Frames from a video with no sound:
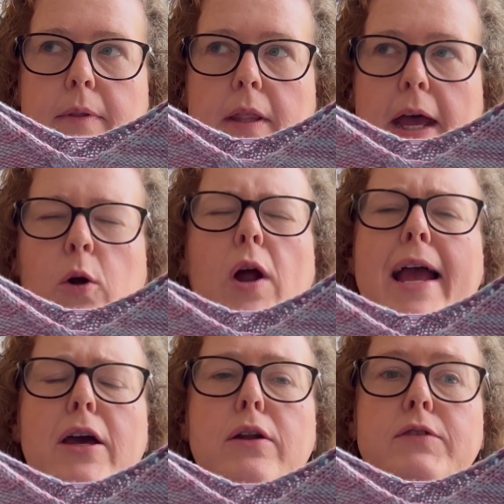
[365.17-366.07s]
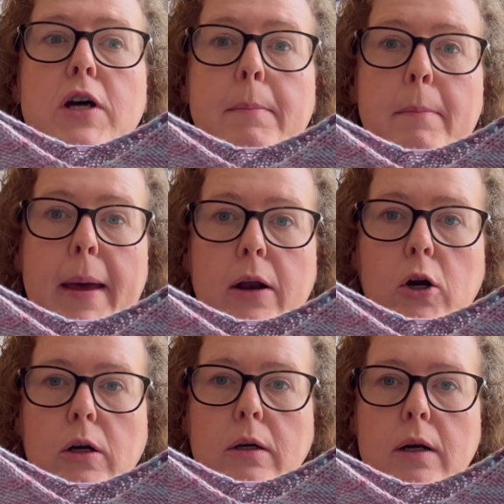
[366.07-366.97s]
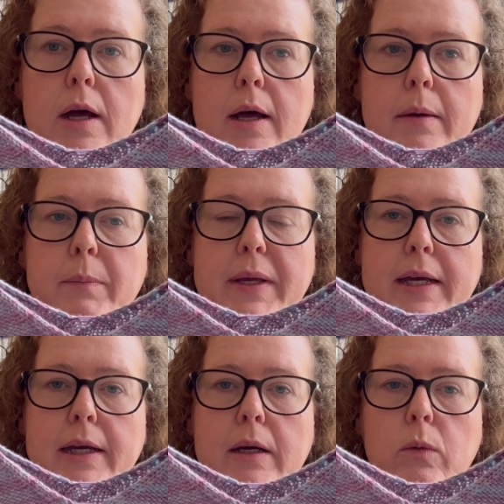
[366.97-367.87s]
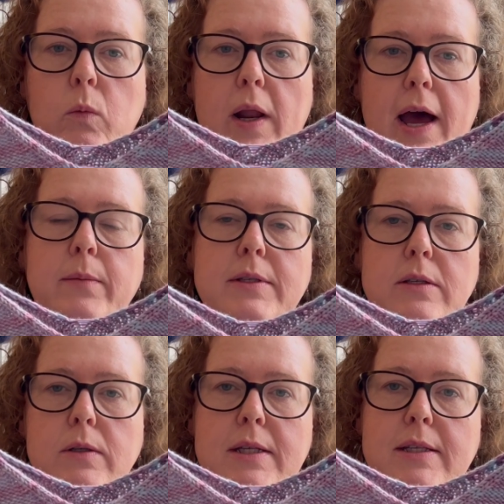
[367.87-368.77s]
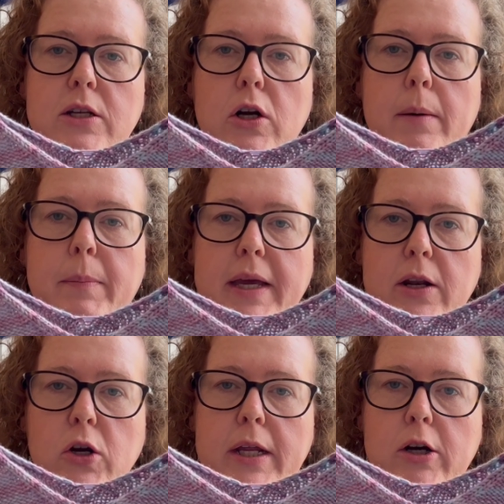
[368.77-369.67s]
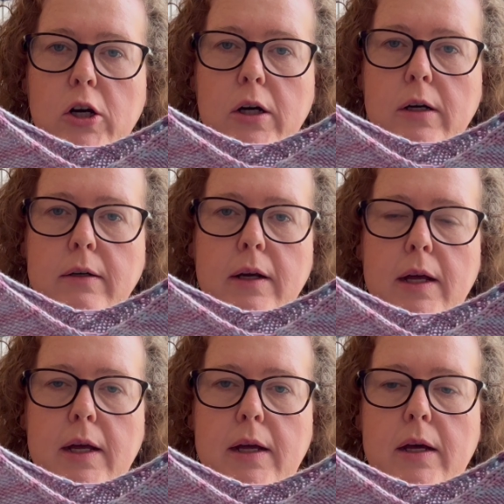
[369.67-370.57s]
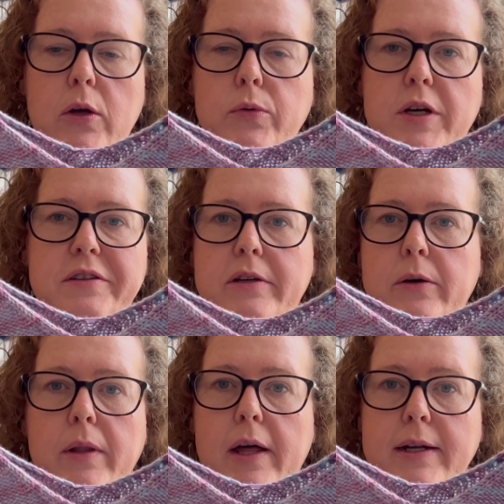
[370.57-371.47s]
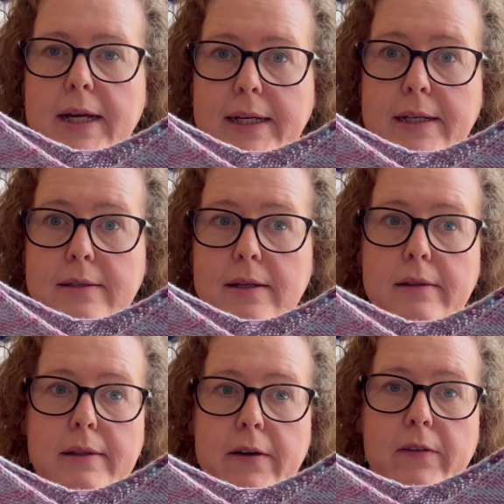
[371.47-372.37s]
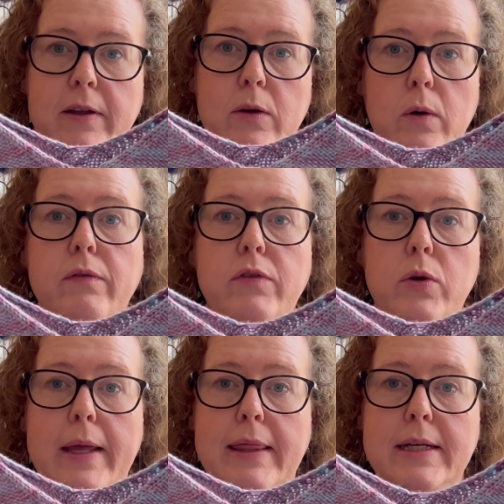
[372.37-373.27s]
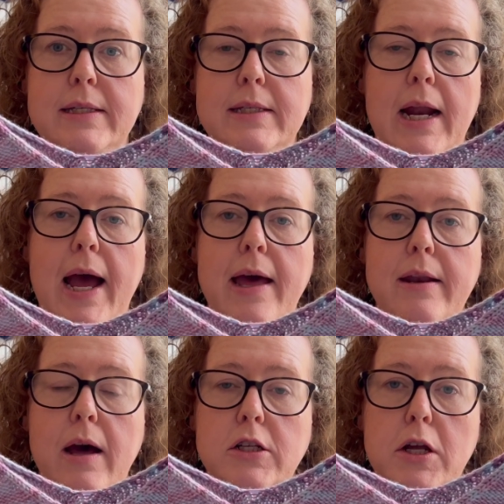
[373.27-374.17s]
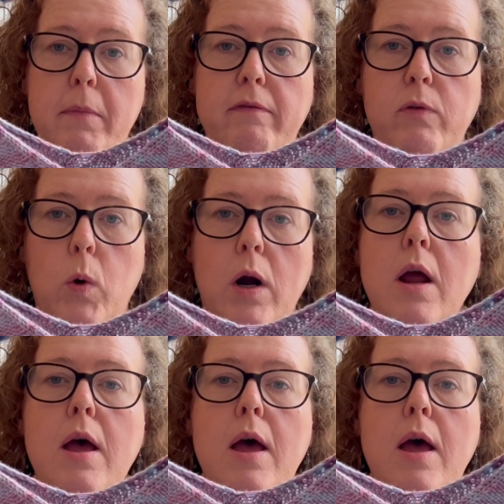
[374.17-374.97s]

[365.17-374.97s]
like, or I could have done better, being what I would still consider a beginner knitter who doesn't know a lot of techniques. And definitely there are a few in this that I had not done before.